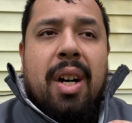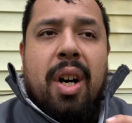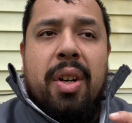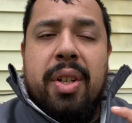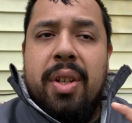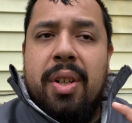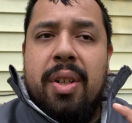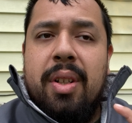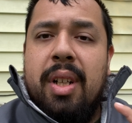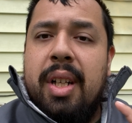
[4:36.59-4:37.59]
all
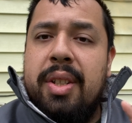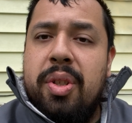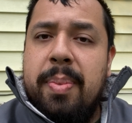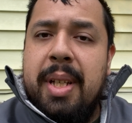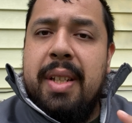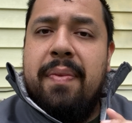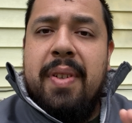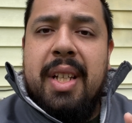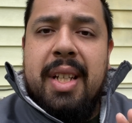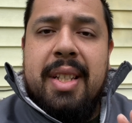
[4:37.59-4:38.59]
your tubing,
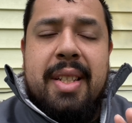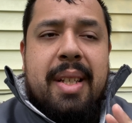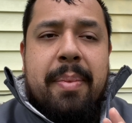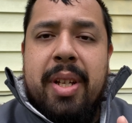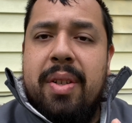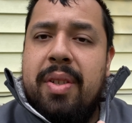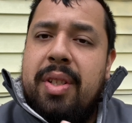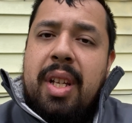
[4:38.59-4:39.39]
fittings, emitters,